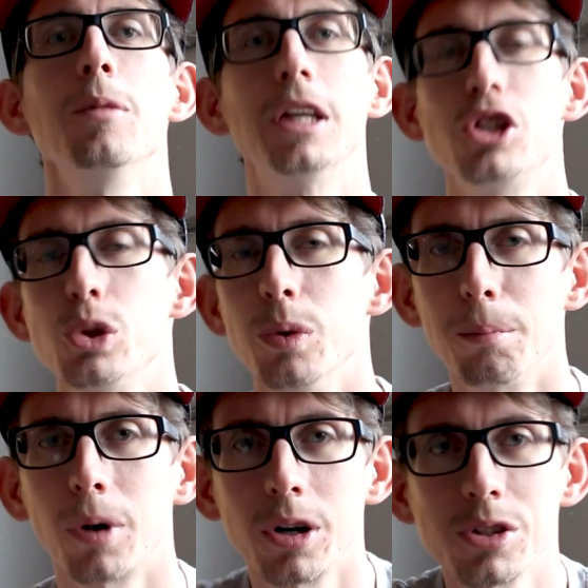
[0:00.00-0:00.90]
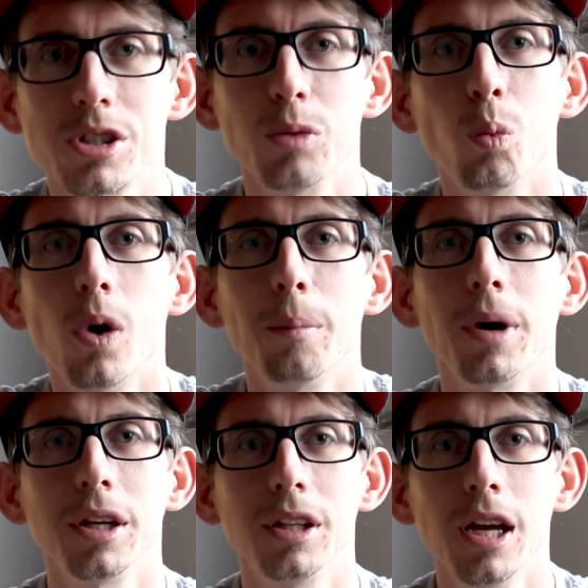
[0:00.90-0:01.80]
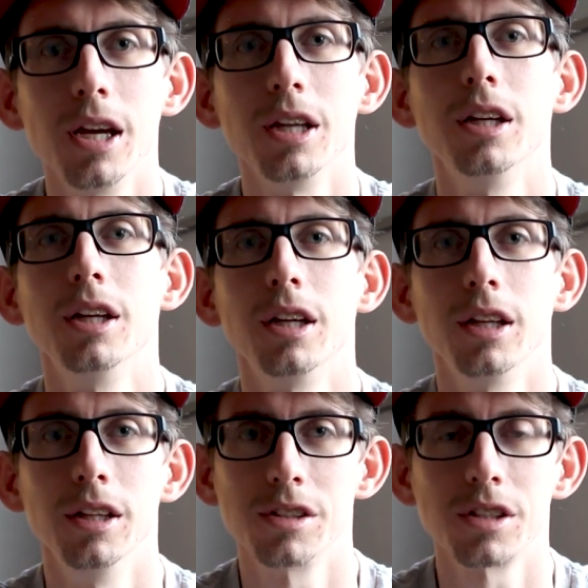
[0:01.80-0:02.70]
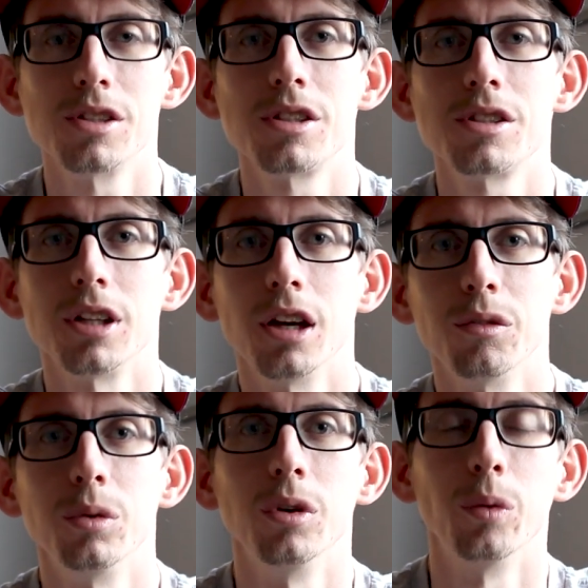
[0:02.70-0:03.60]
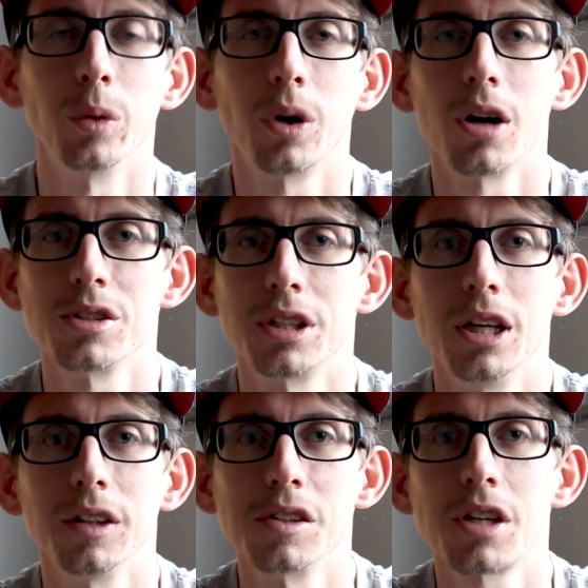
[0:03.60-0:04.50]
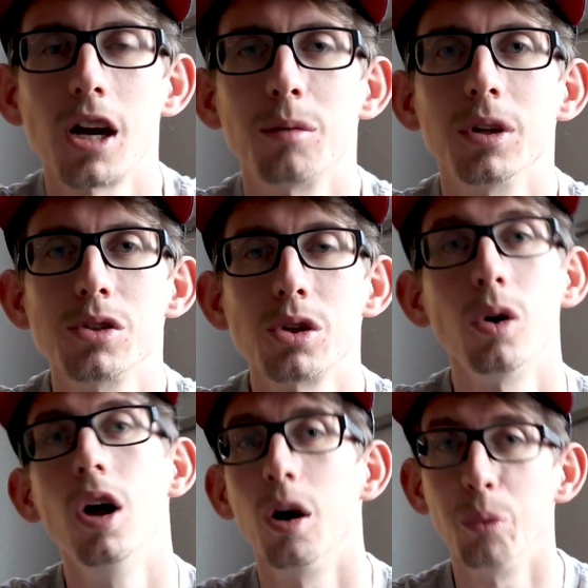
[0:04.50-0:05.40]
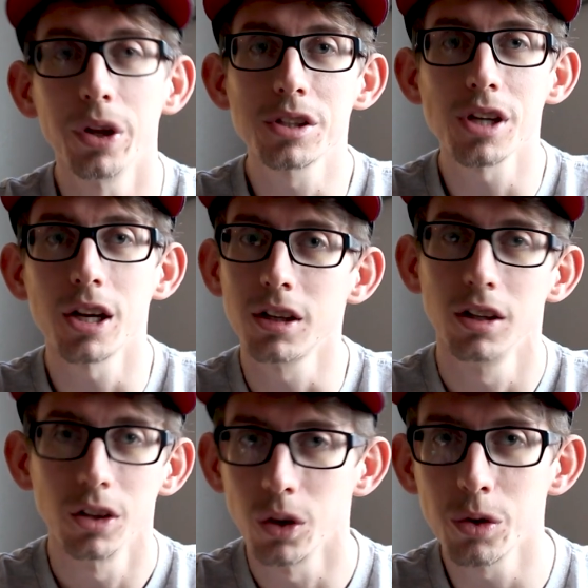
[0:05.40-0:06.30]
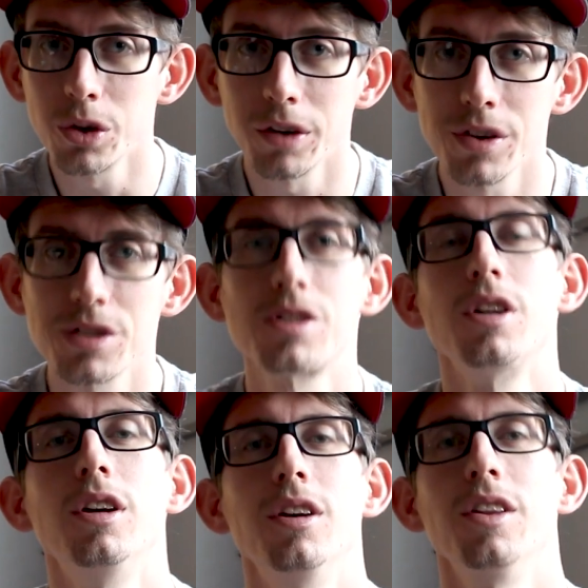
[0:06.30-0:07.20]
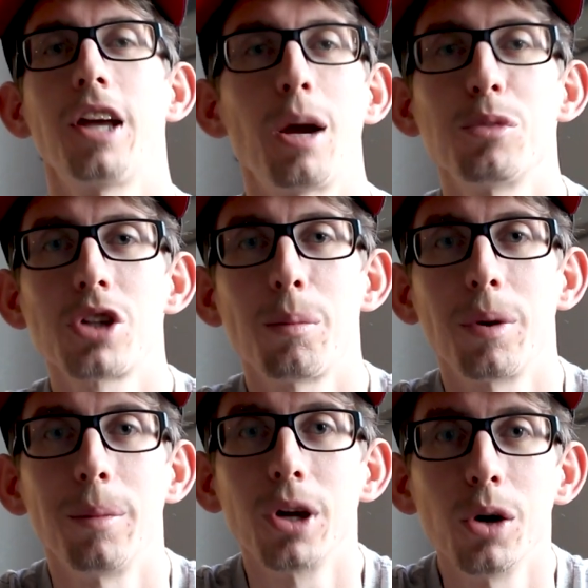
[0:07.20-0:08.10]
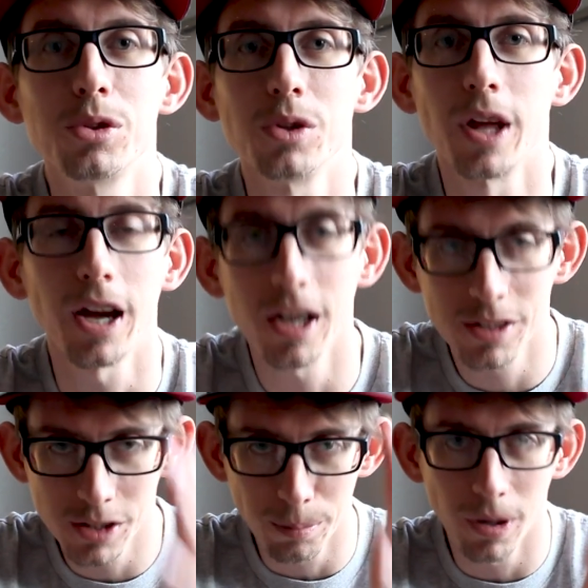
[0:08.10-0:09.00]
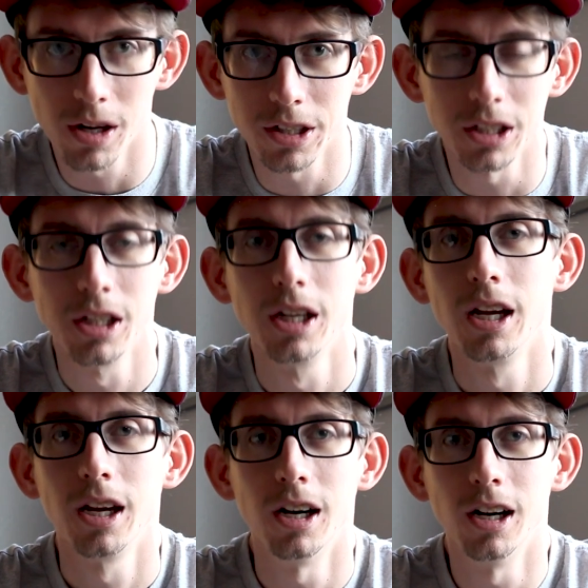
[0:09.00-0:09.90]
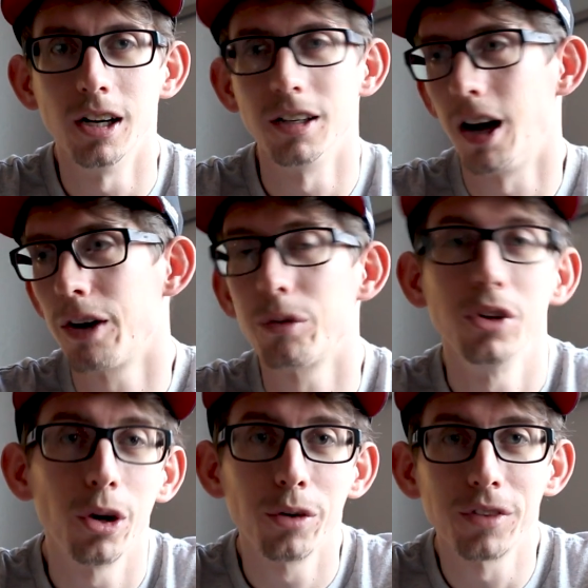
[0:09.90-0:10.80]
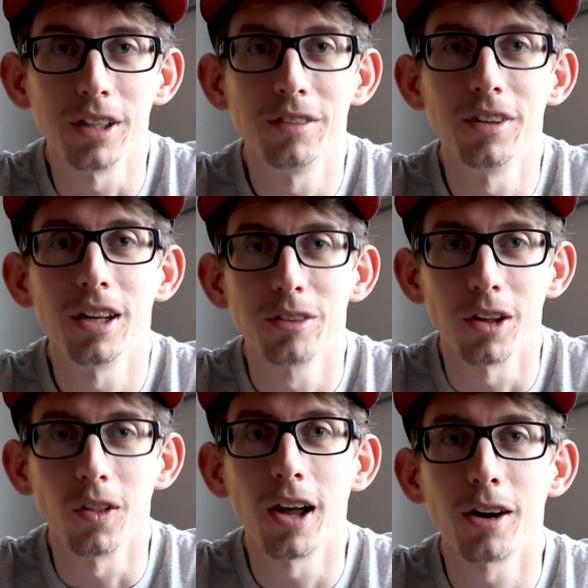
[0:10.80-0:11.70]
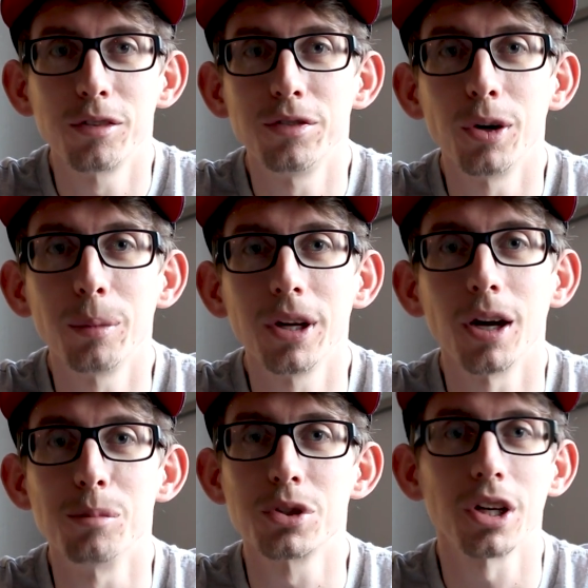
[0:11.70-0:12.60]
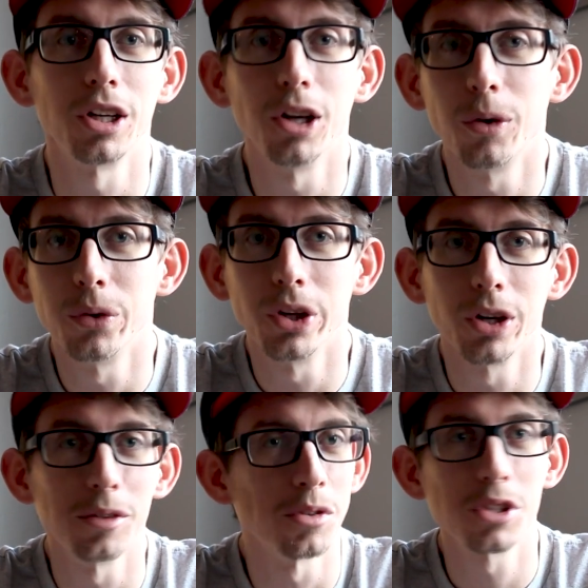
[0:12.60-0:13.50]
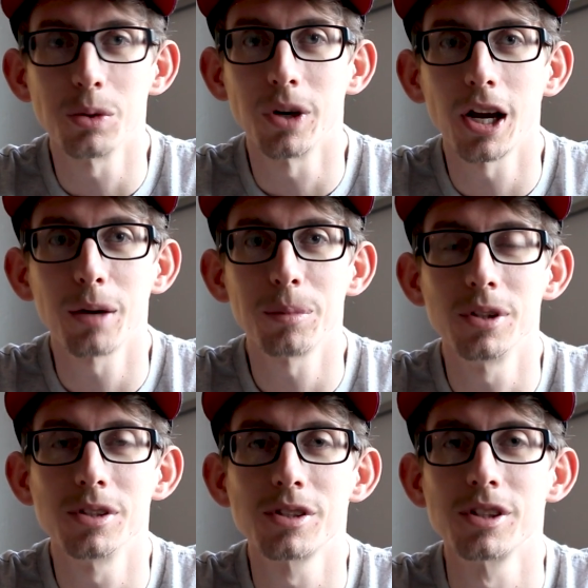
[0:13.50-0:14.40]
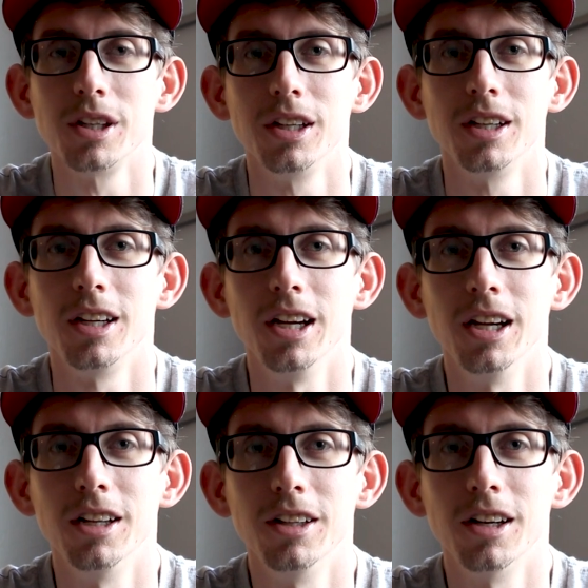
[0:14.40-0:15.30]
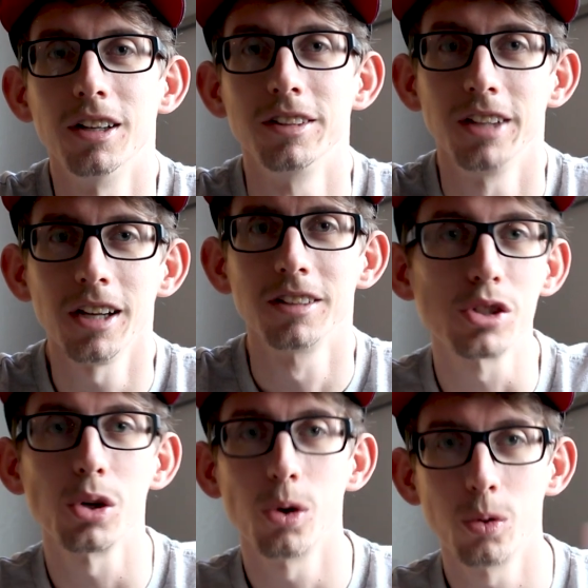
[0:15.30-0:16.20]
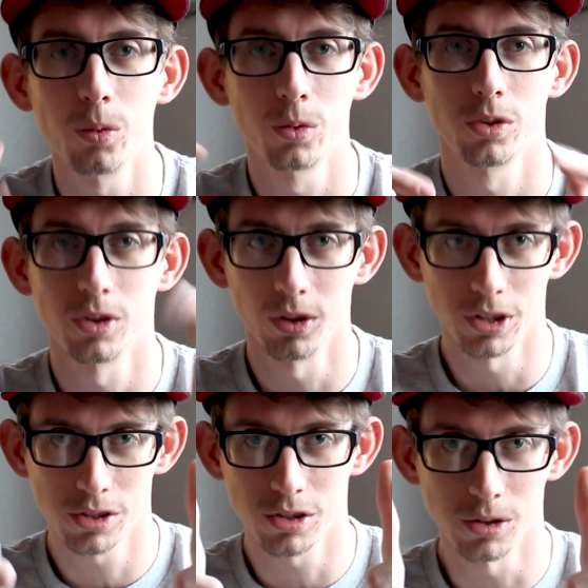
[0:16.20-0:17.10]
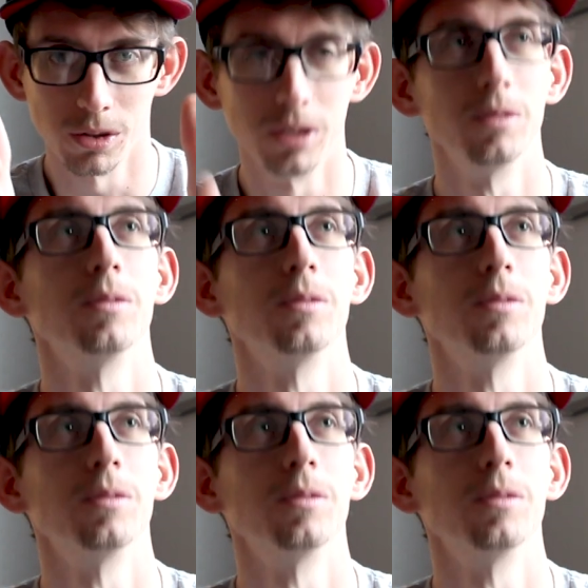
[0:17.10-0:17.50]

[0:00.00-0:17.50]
gets you immersed in what my day is consisting of in, in regards to getting this camera. So I'm really excited, a little nervous, the camera shop I'm going to go to that has the body. Uh, I don't know if they even allow filming. I'm just going to go in there and see what happens. And uh, yeah, so let's do it.